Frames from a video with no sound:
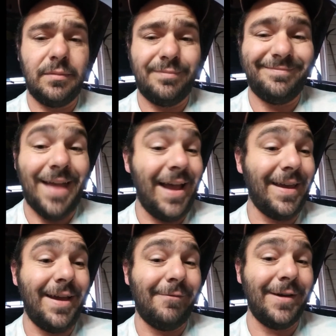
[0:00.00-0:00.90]
I
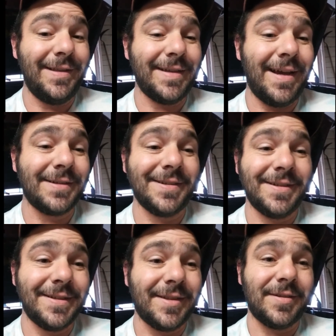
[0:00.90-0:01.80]
can't wait to actually
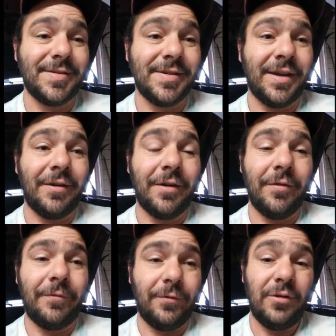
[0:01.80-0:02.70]
get this thing
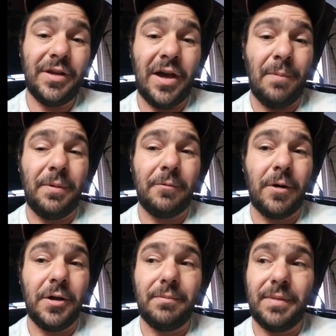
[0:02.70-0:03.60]
fully up and
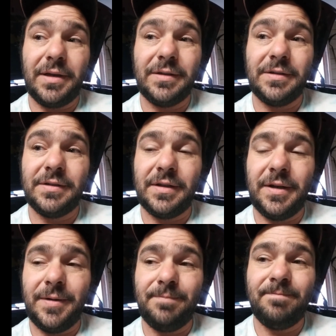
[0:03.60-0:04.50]
running, because
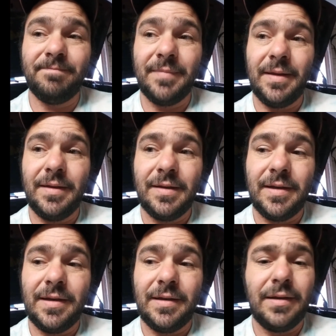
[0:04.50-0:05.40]
I
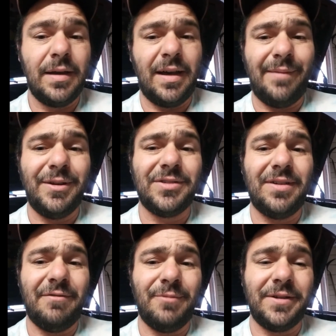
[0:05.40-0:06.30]
miss
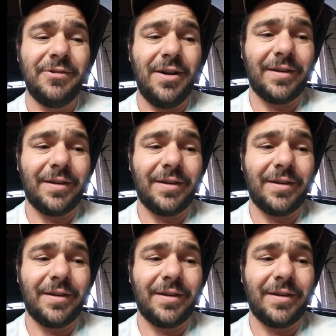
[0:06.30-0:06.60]
driving my truck.